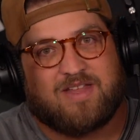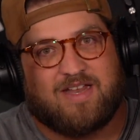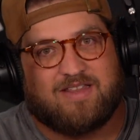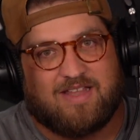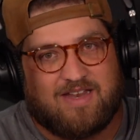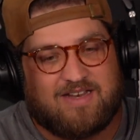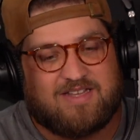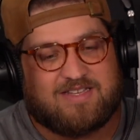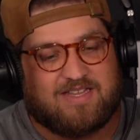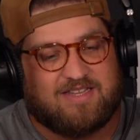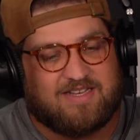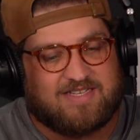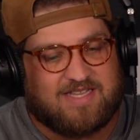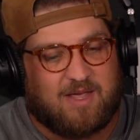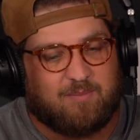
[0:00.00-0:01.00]
And that is, and
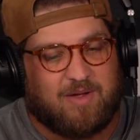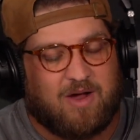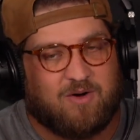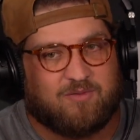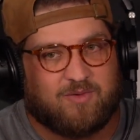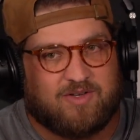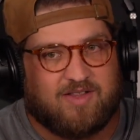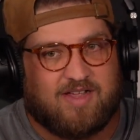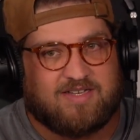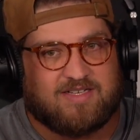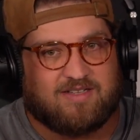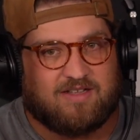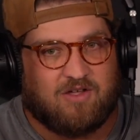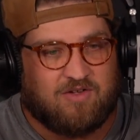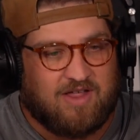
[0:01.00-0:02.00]
it's that power of
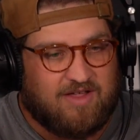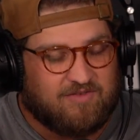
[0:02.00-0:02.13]
realizing, like, okay,